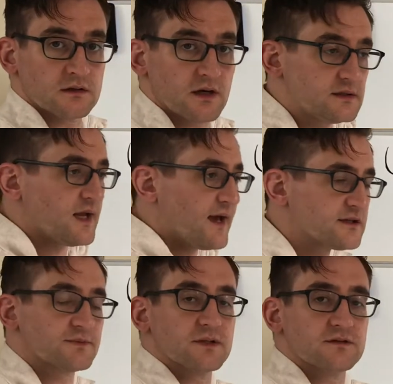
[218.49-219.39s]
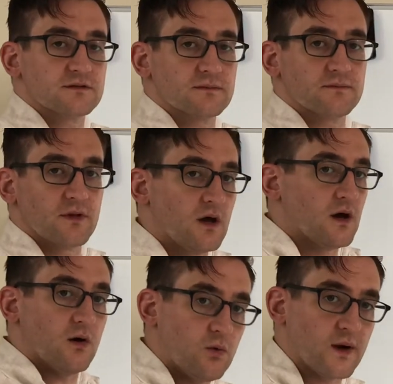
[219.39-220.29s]
Attachments,
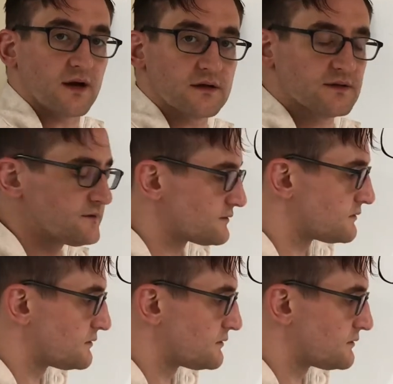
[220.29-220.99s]
awareness,